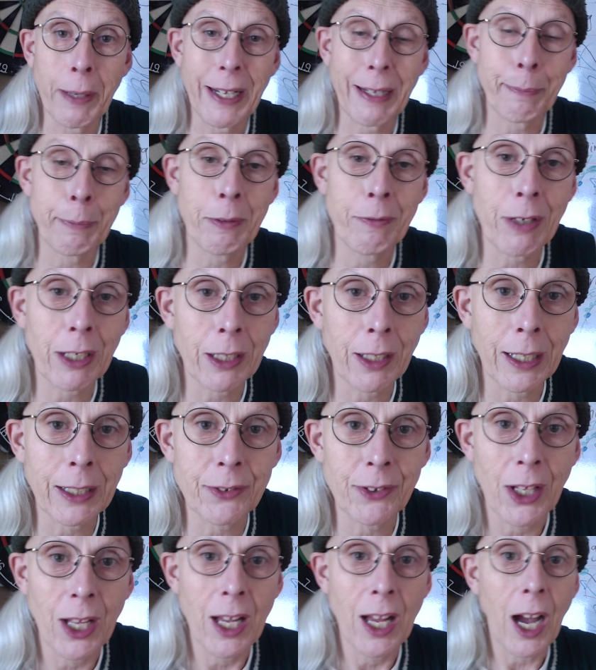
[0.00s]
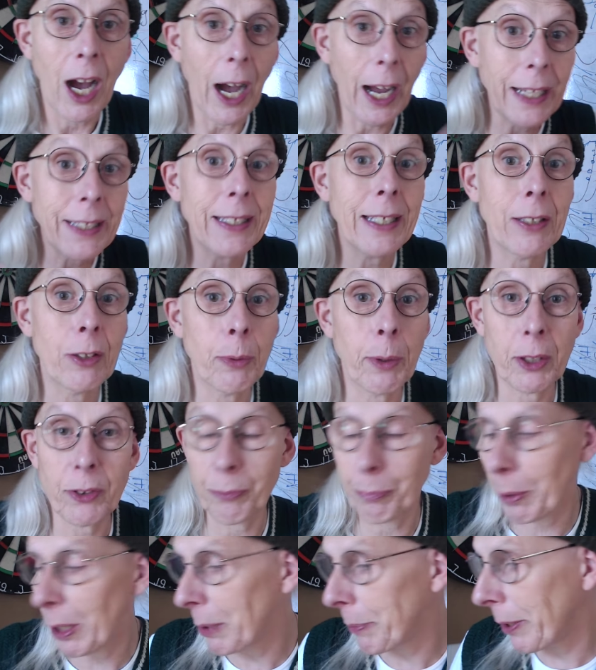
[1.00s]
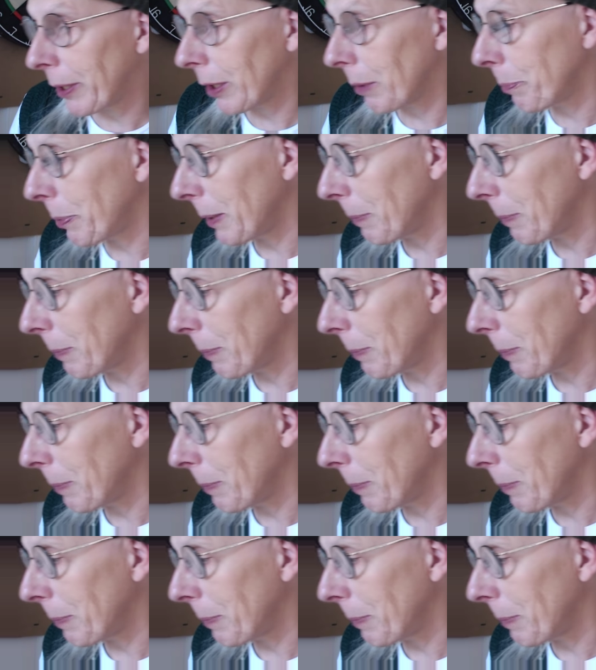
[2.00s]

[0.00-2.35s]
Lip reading: makes me realize I need to experiment a